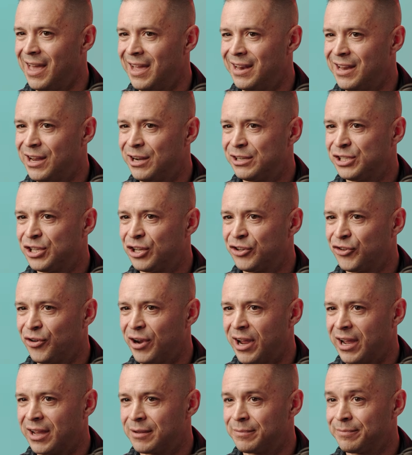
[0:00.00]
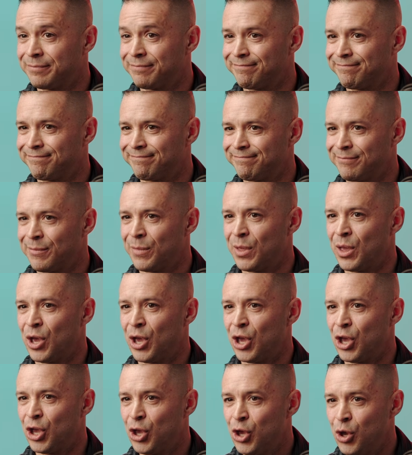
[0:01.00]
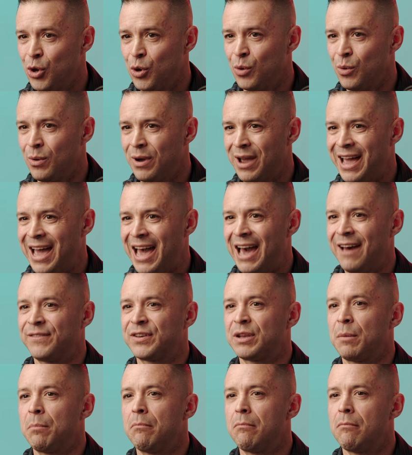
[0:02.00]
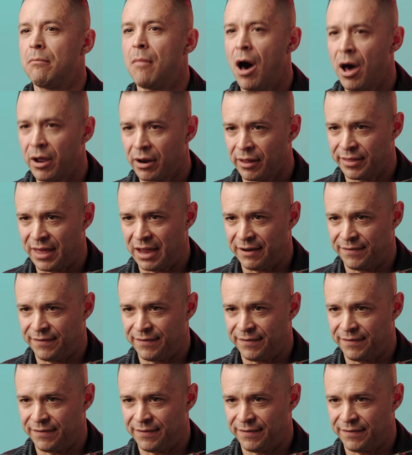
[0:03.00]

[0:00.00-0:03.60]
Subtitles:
And here's the trick. You have to model that